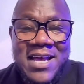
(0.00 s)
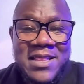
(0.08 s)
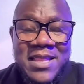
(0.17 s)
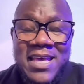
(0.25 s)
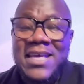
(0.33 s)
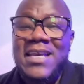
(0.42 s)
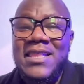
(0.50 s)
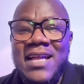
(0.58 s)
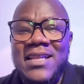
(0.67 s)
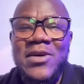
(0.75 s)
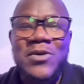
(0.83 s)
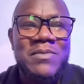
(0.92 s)
thinking
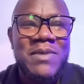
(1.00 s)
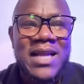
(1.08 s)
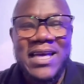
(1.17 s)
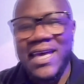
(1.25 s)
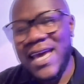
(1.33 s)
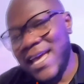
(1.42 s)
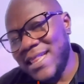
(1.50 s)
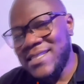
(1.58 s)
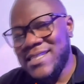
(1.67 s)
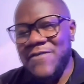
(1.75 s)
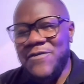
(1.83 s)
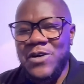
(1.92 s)
that they would be like, hey, these
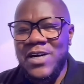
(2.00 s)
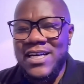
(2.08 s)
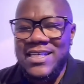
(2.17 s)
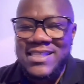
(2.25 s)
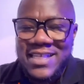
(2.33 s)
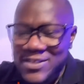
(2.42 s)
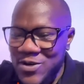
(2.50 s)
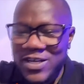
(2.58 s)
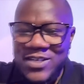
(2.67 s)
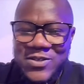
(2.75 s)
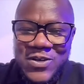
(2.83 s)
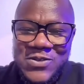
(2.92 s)
are foreigners, let's go
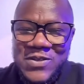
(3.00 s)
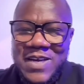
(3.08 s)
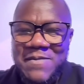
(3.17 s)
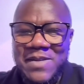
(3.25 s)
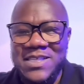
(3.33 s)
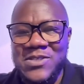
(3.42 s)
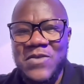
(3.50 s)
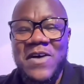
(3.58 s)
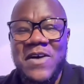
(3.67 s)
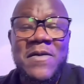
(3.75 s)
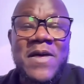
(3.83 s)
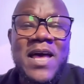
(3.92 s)
and talk to them, let's
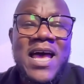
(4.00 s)
go.